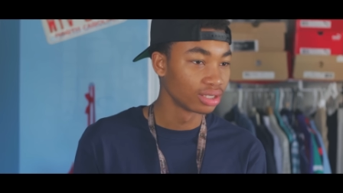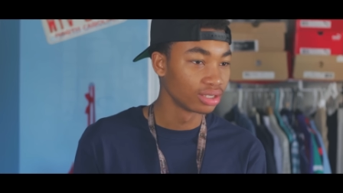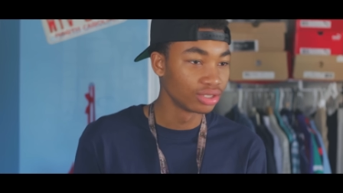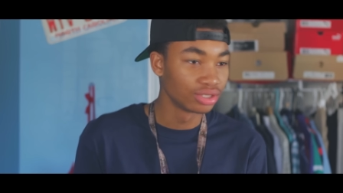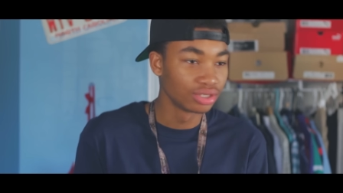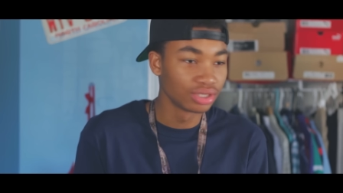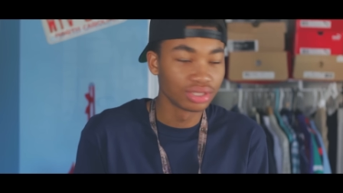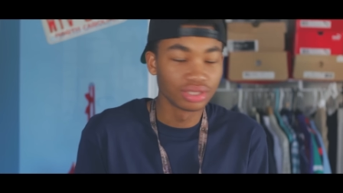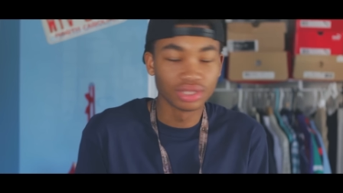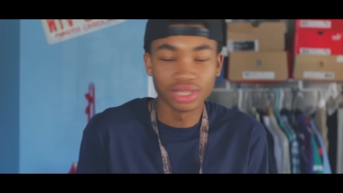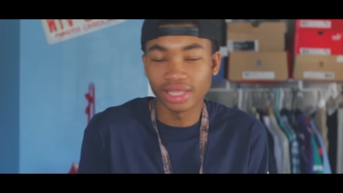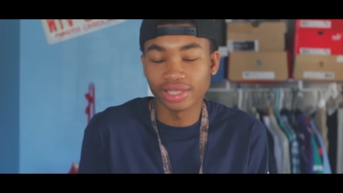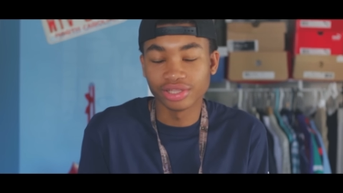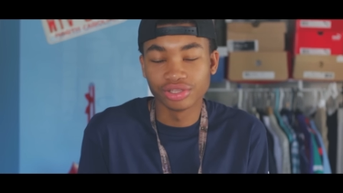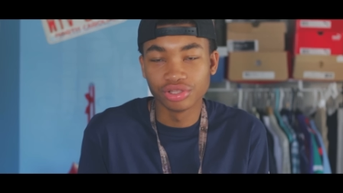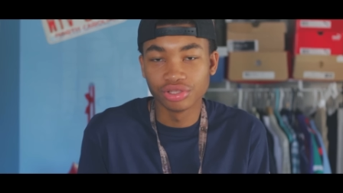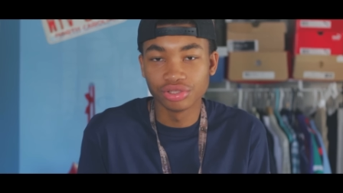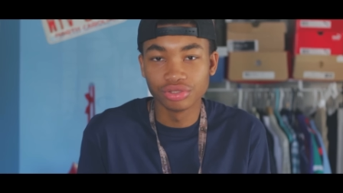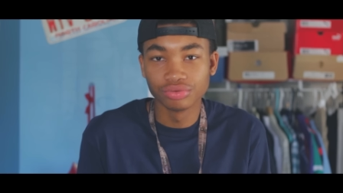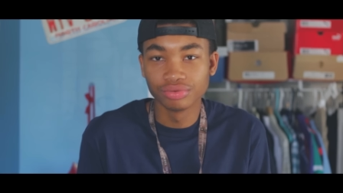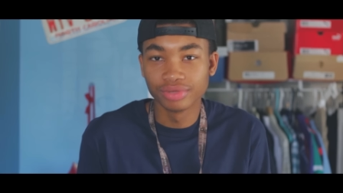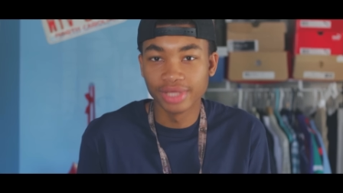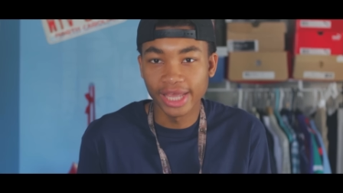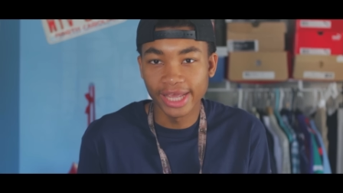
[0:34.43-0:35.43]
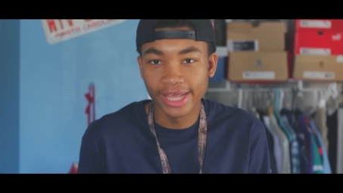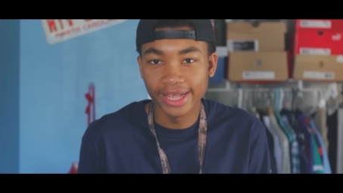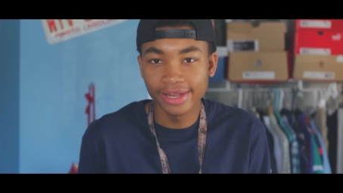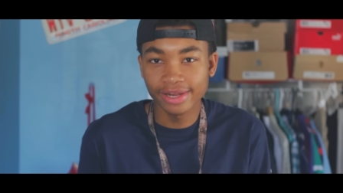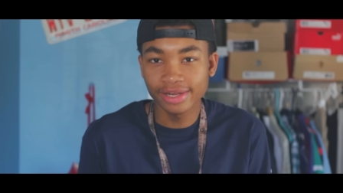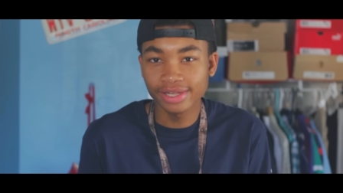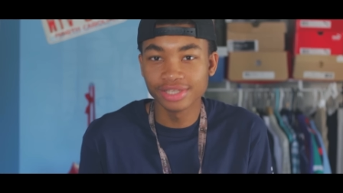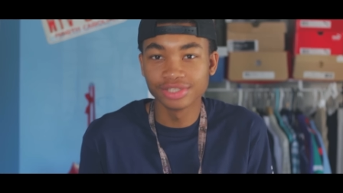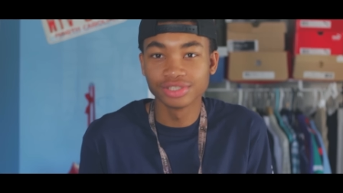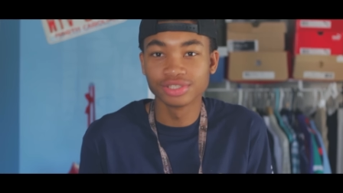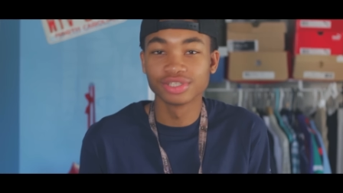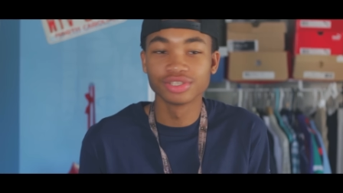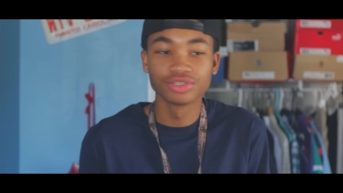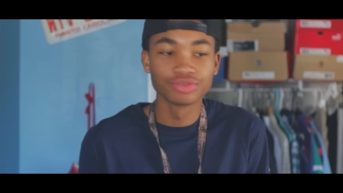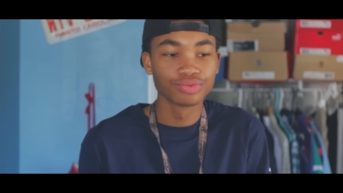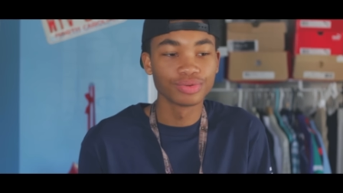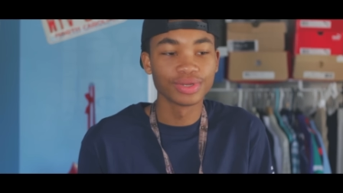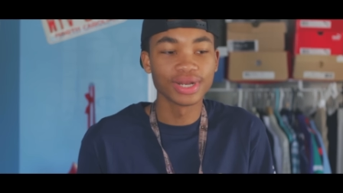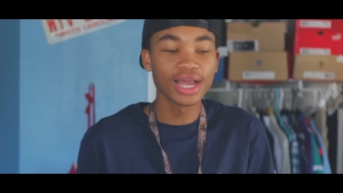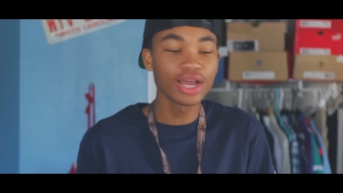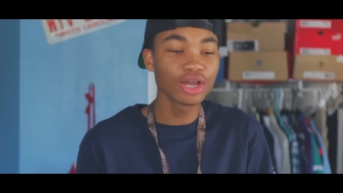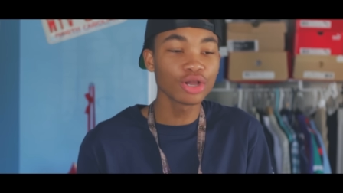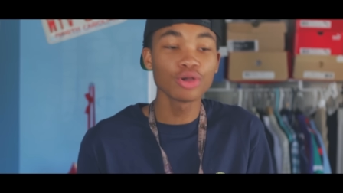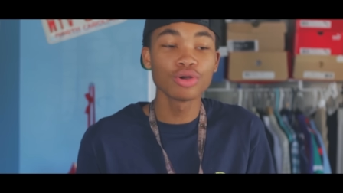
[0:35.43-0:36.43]
do you care? Because
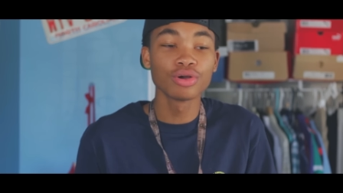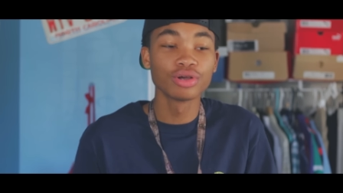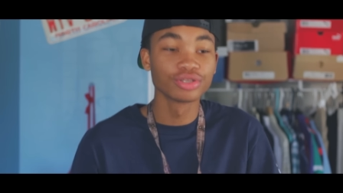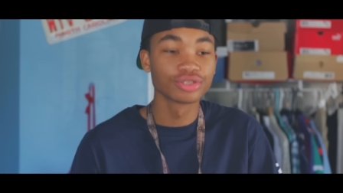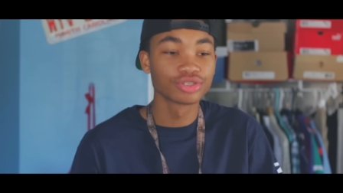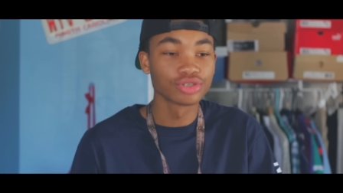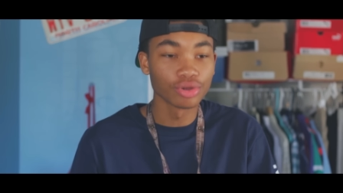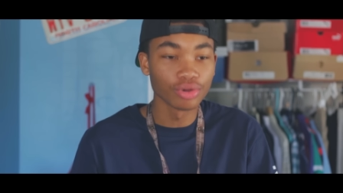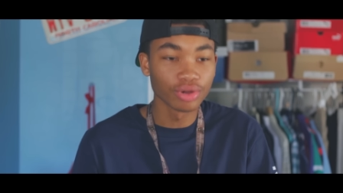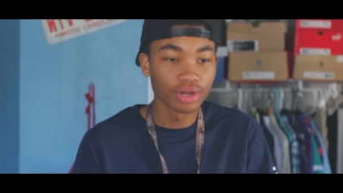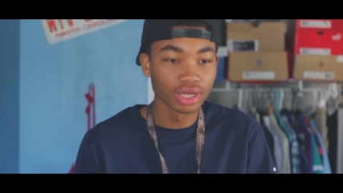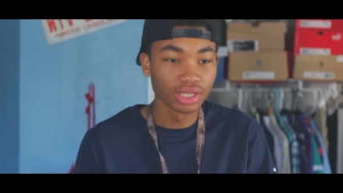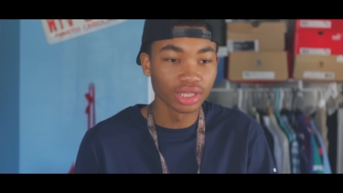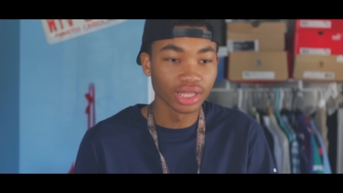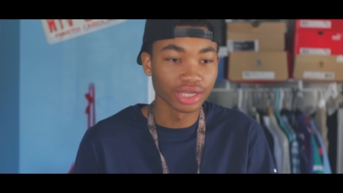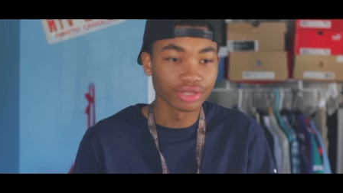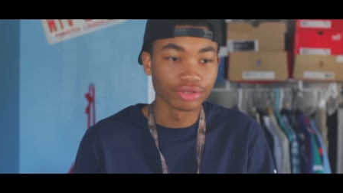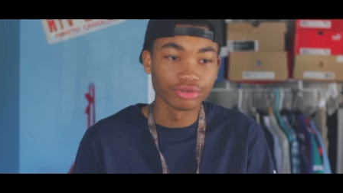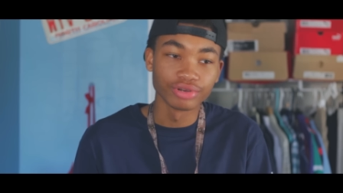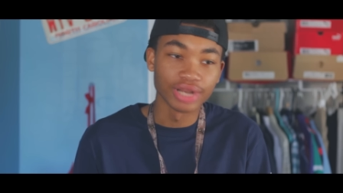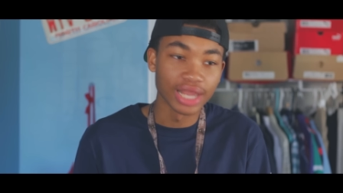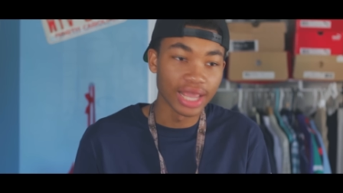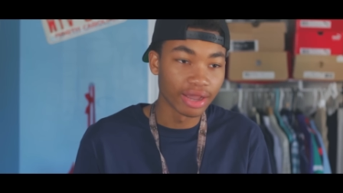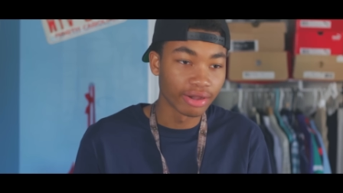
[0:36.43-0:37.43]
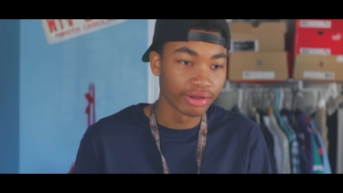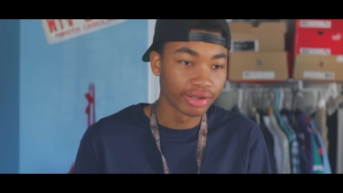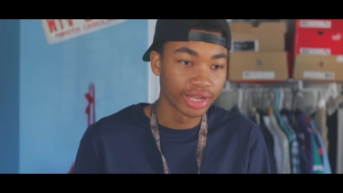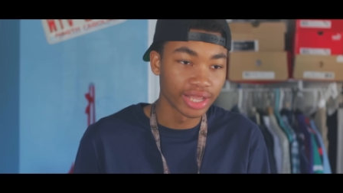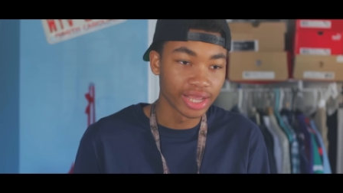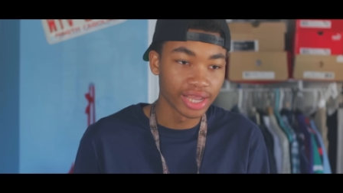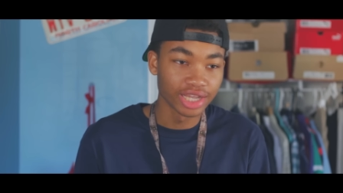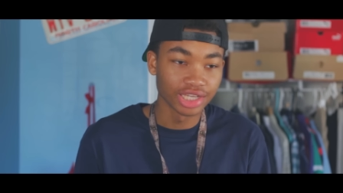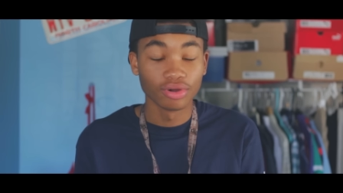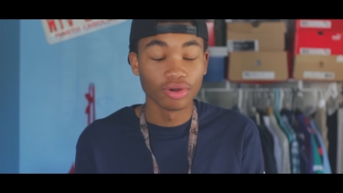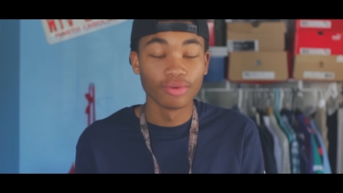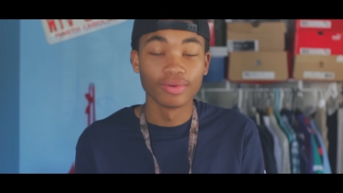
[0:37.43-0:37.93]
when I go on Soul Collector nowadays,